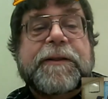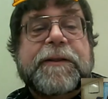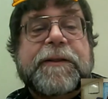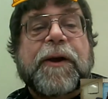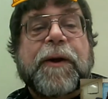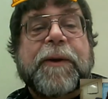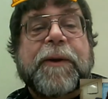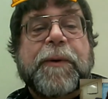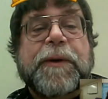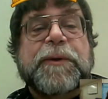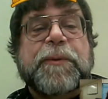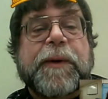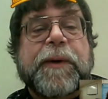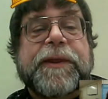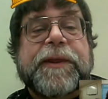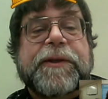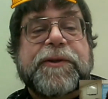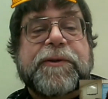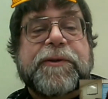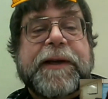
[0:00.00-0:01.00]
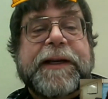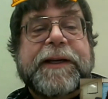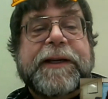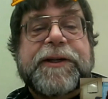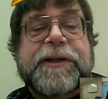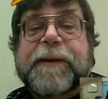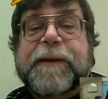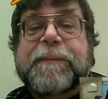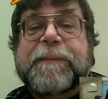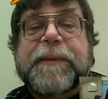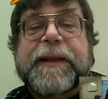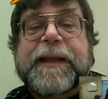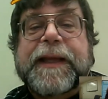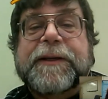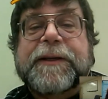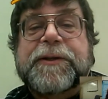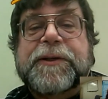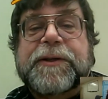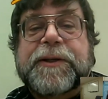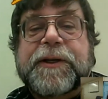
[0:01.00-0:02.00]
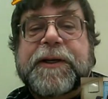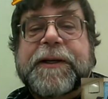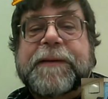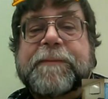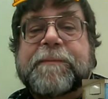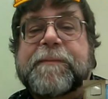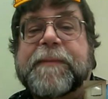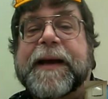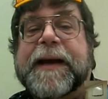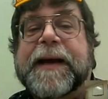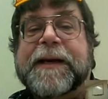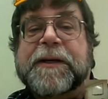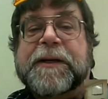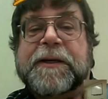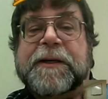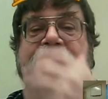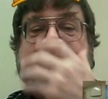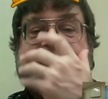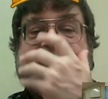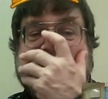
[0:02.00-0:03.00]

So it was with the screen share, but that shouldn't matter.